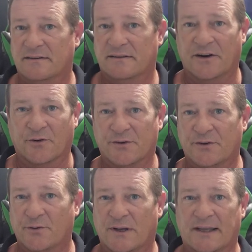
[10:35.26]
they don't
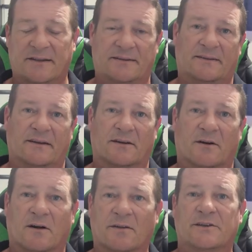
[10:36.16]
do anything.
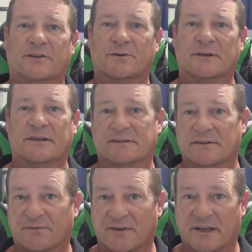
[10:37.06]
All they do is
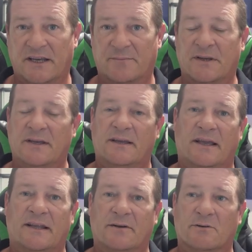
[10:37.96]
inflame,
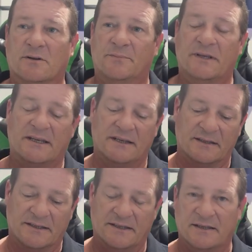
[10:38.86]
and they will
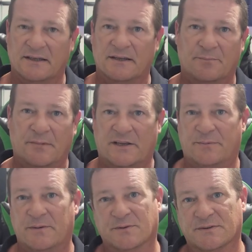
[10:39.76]
immediately make
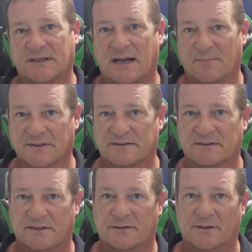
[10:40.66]
people stop
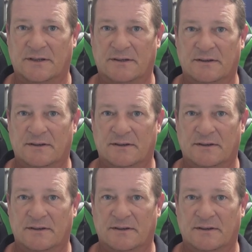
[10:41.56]
listening to you.